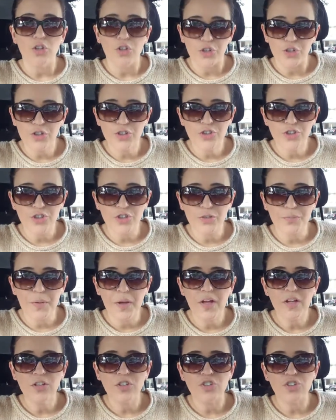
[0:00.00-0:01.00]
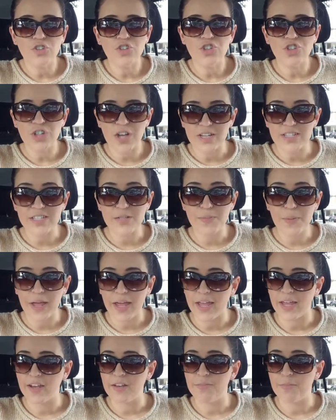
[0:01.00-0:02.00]
YouTube just
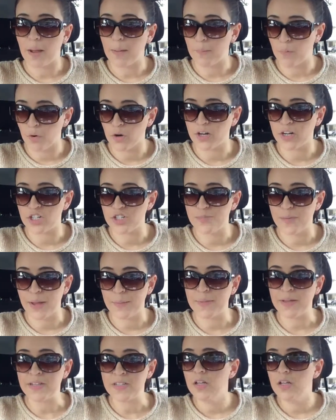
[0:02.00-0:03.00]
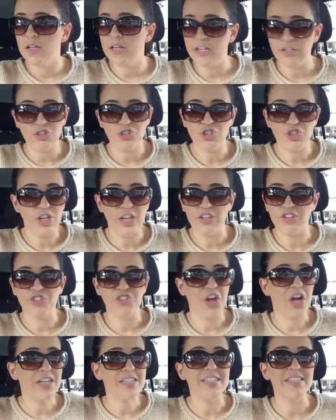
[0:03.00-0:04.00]
paid my mortgage payment. It, it
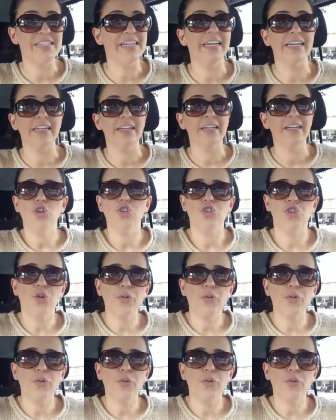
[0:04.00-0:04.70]
just did.